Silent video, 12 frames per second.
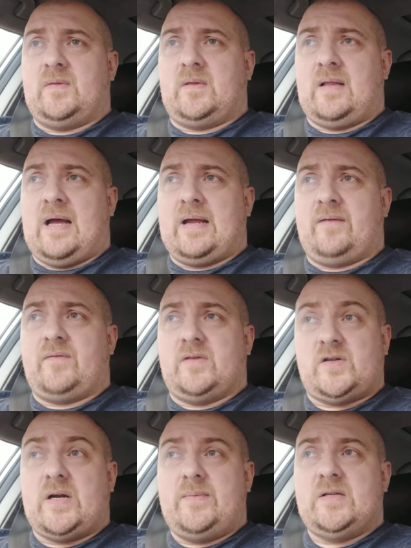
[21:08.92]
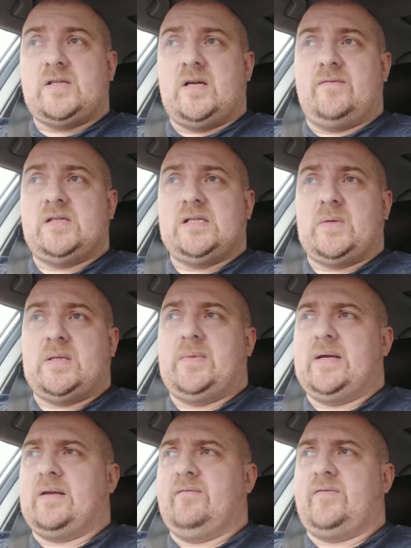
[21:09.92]
the like of the streaming services, when they're
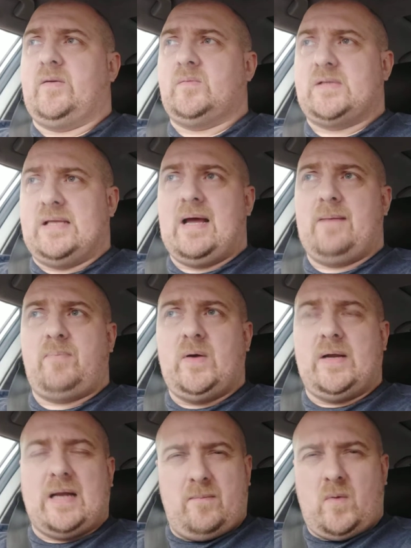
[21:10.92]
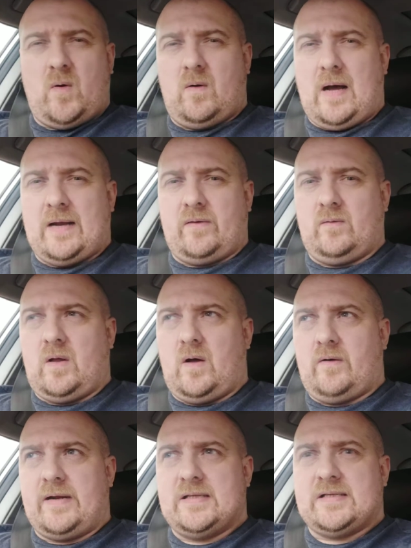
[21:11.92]
making films, they're putting out more adult
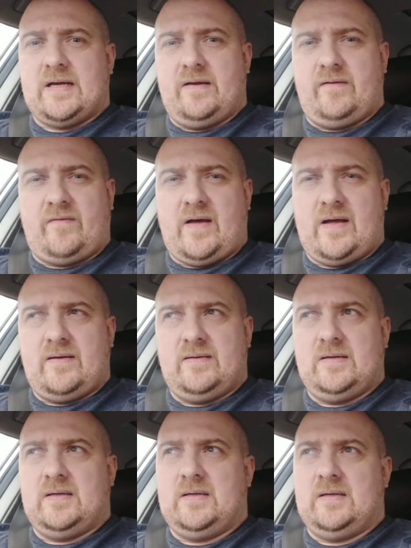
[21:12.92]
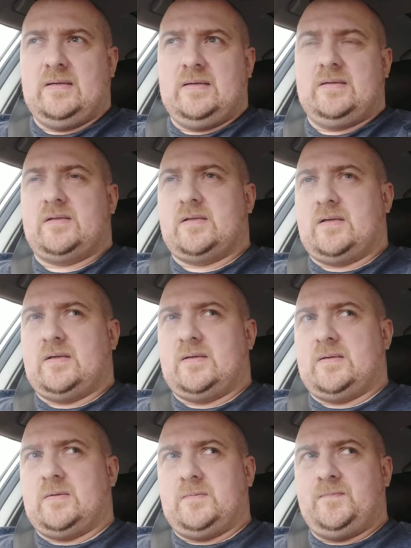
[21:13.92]
orientated fare.
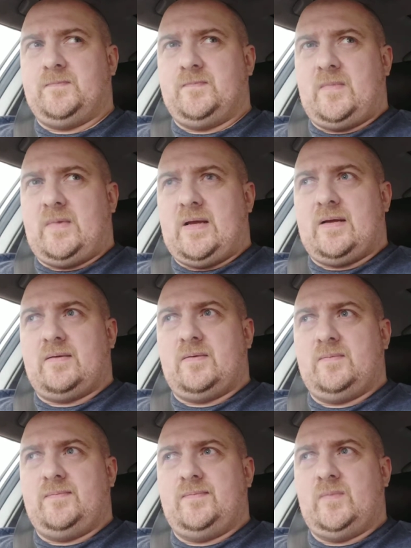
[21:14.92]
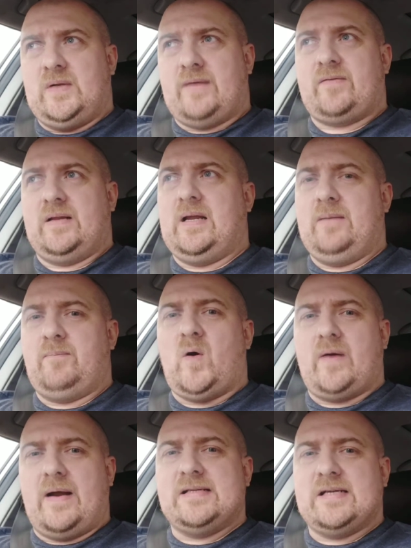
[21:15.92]
So yeah, we definitely need
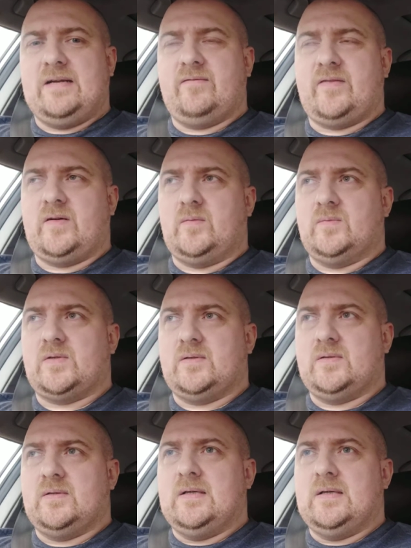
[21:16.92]
more 18 films.